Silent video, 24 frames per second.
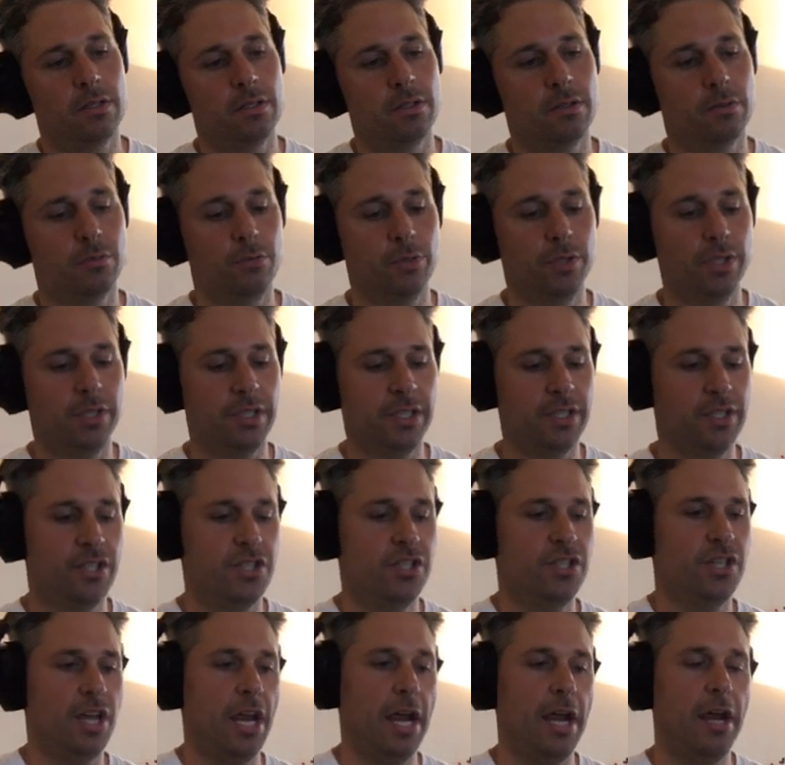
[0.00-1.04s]
really
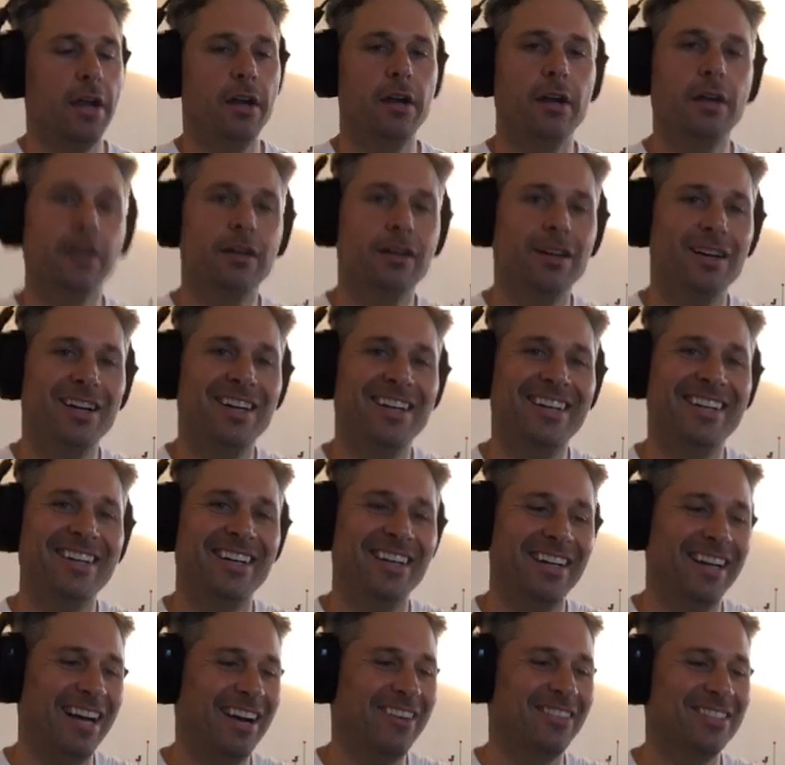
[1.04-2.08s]
share.
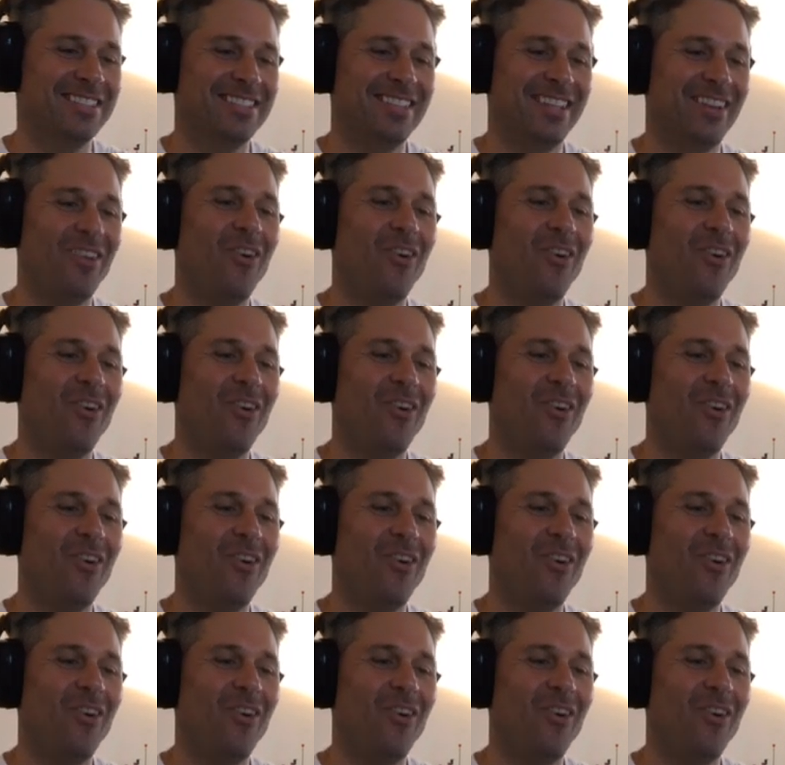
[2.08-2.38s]
I was like